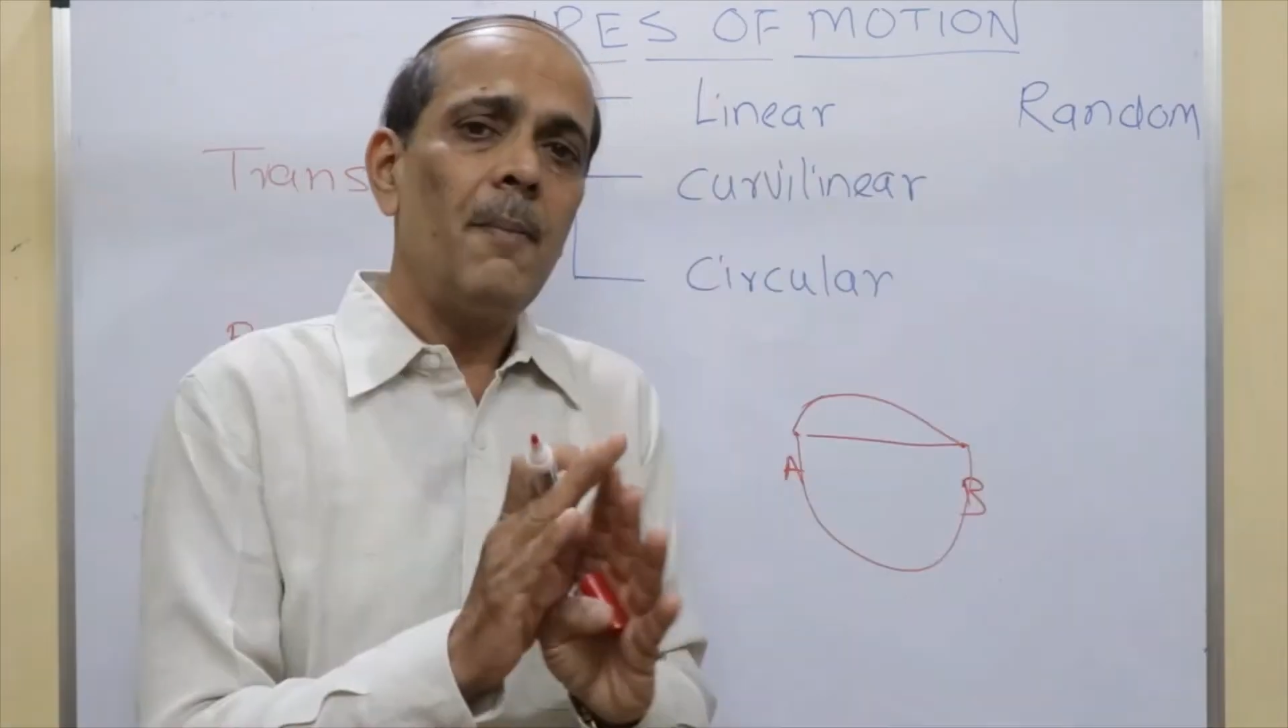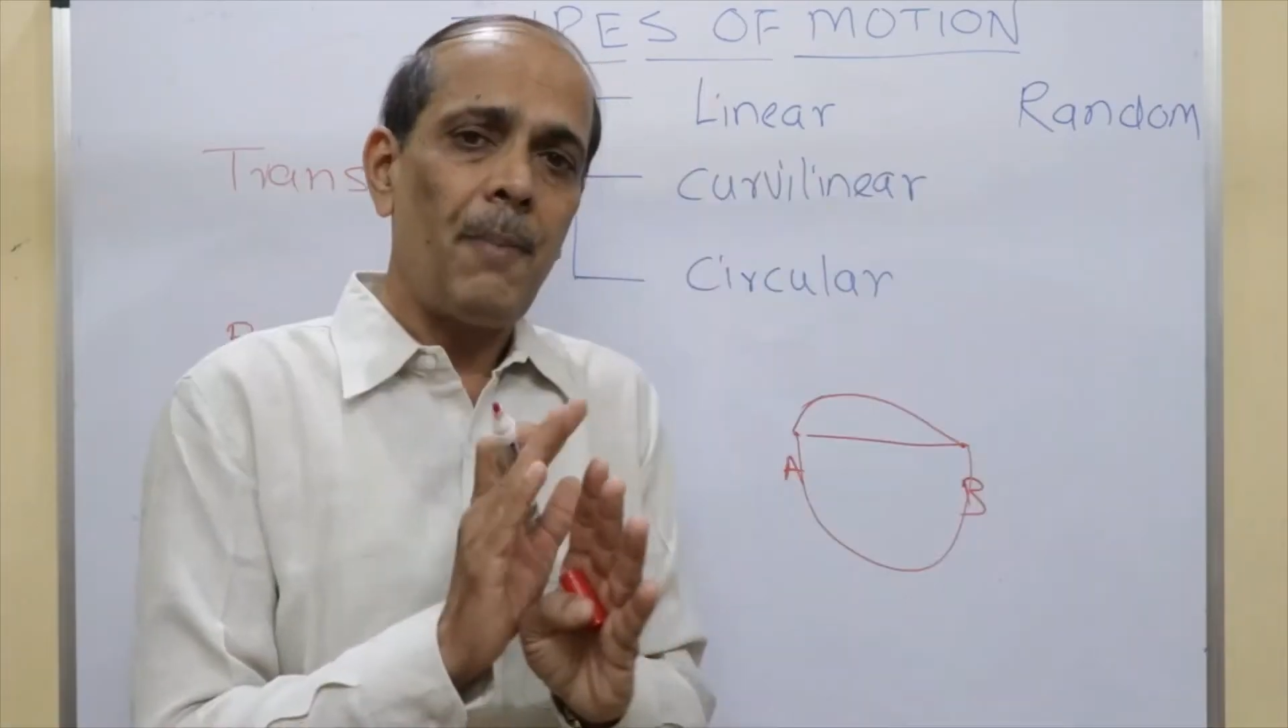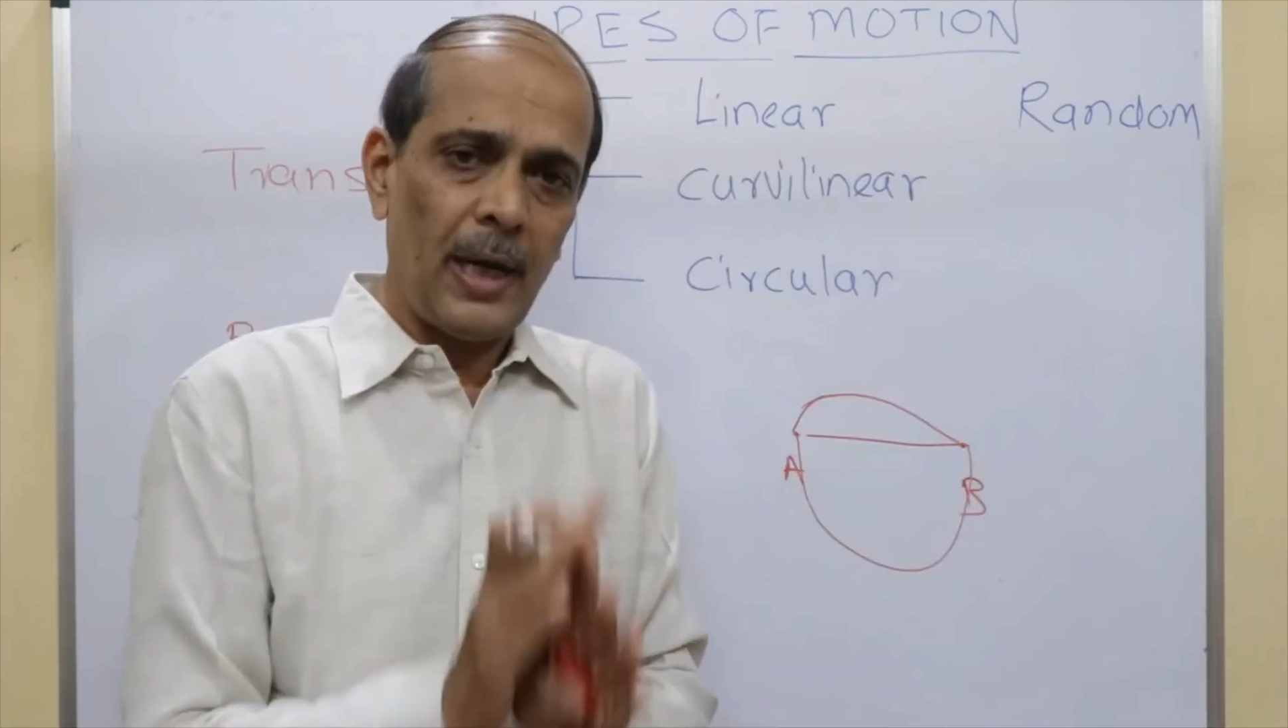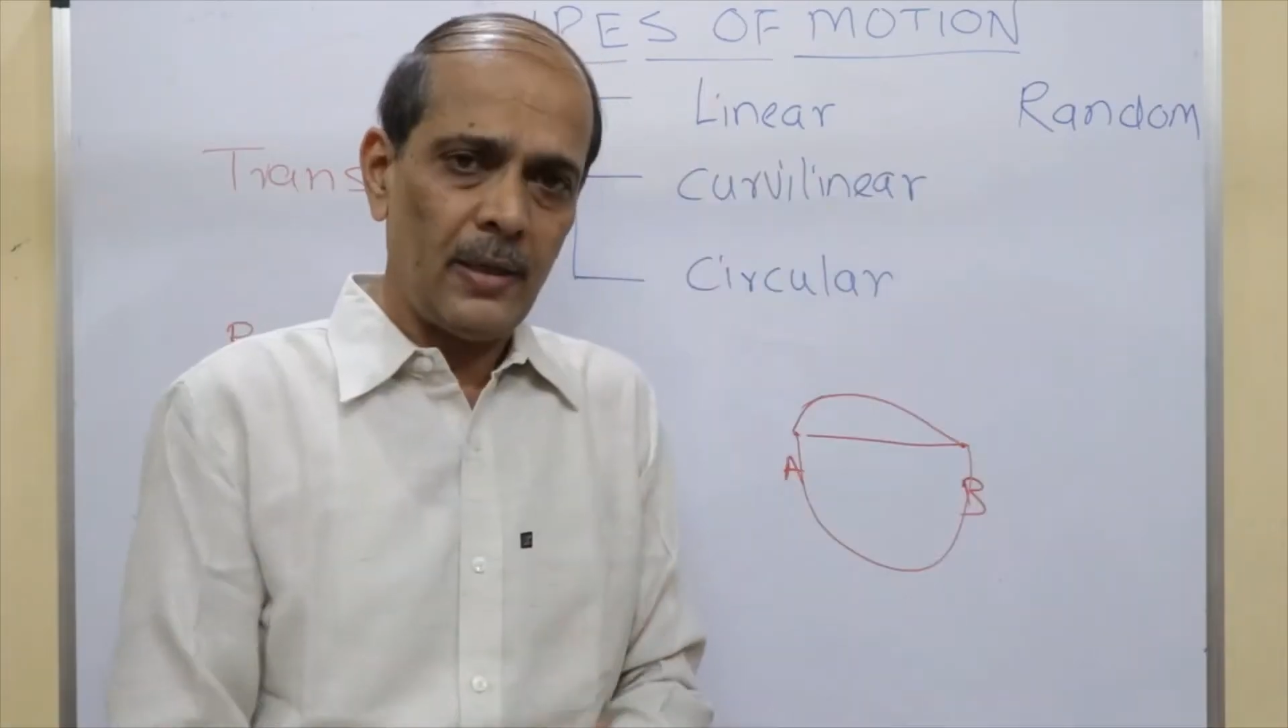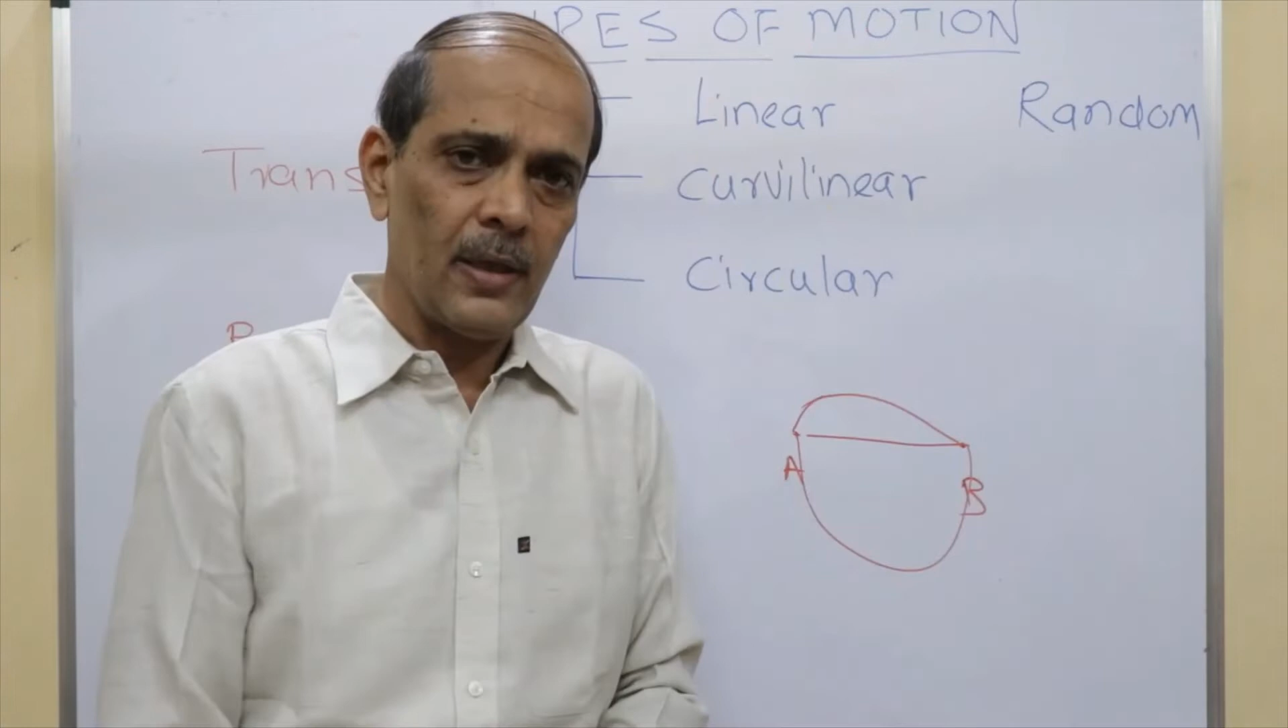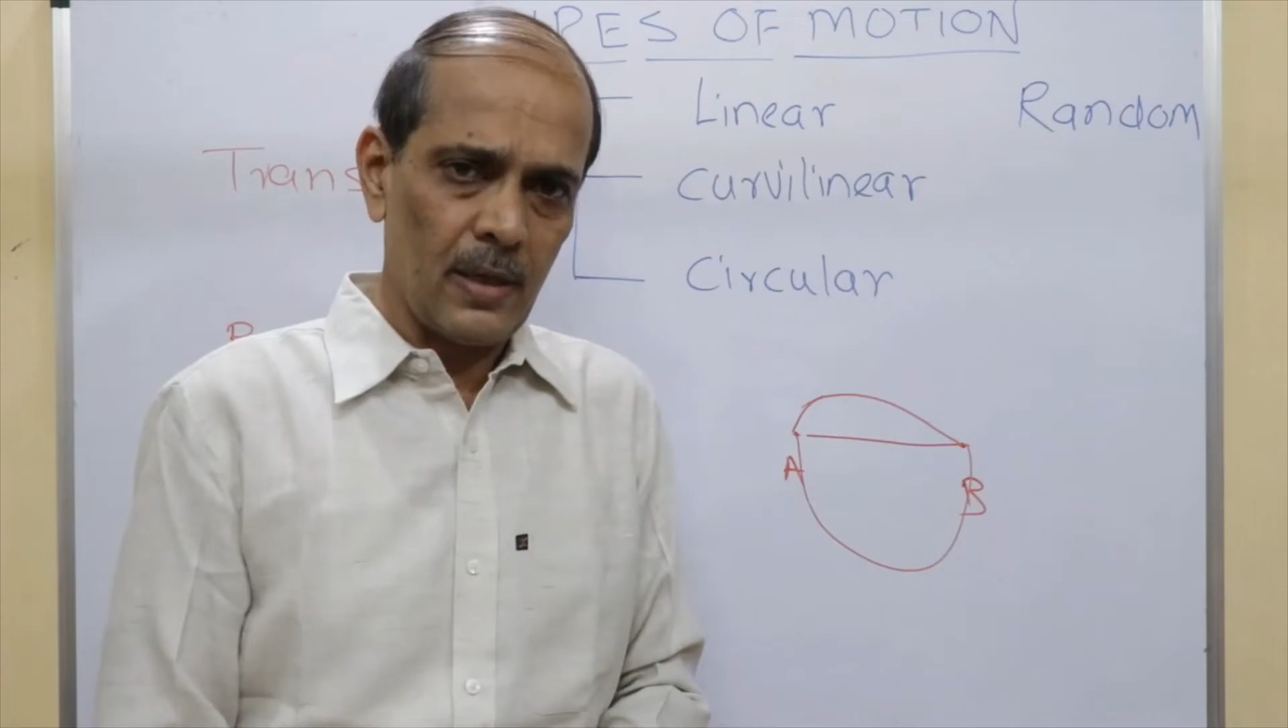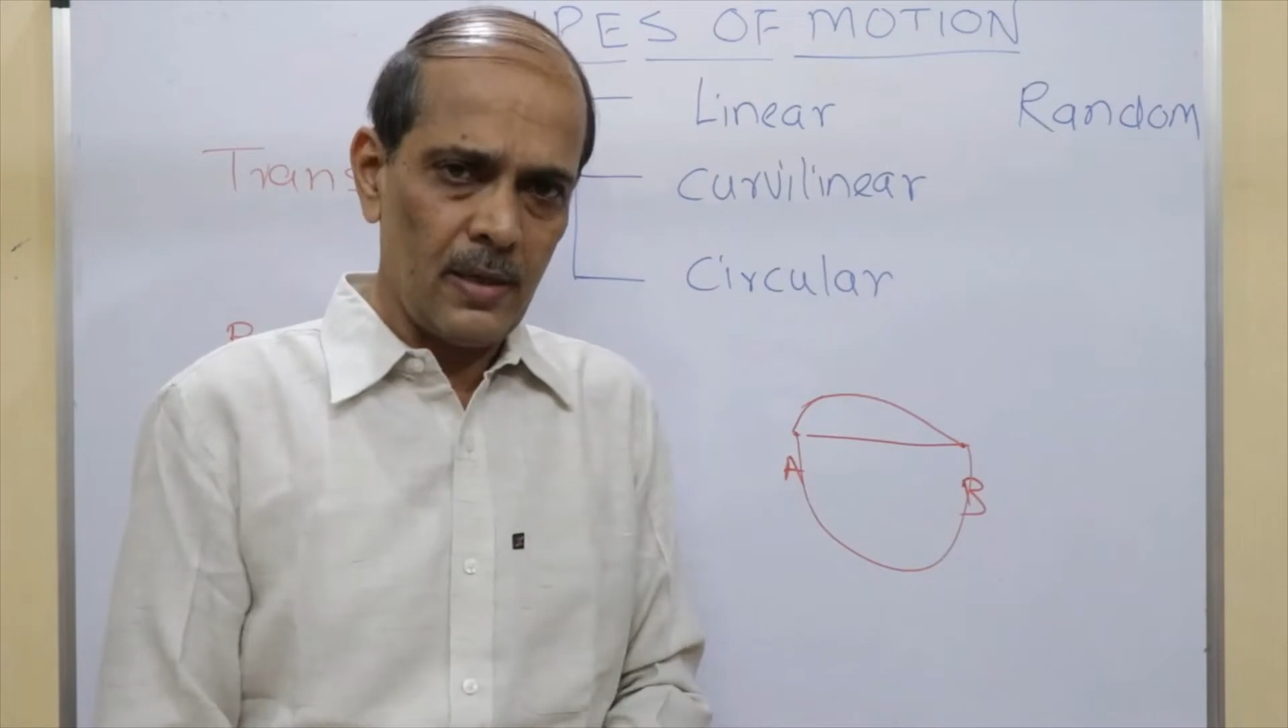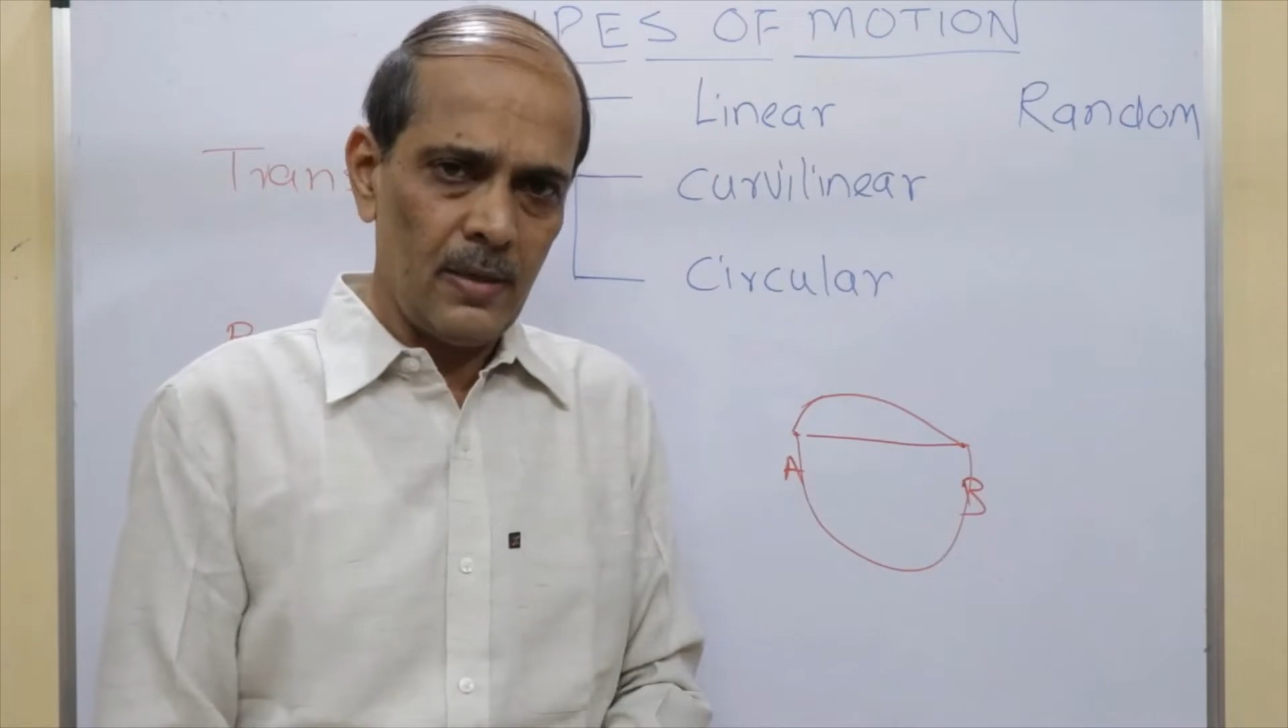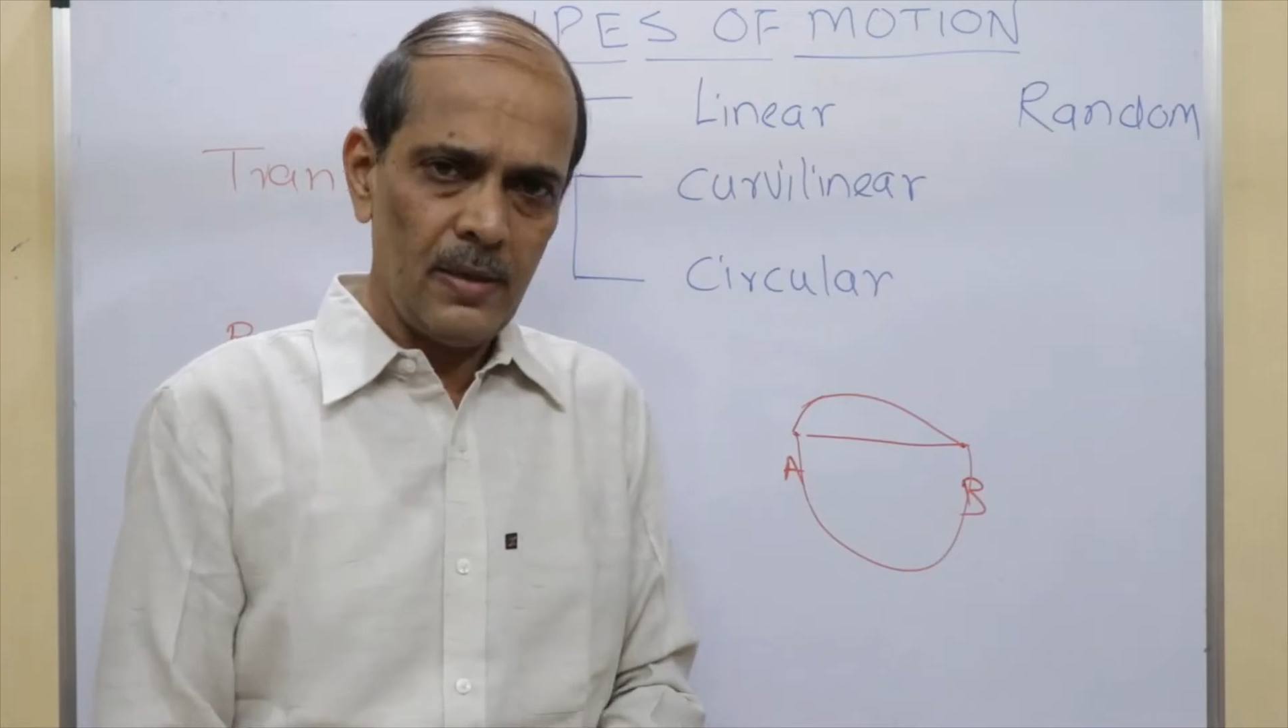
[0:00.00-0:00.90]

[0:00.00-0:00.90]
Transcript: pattern.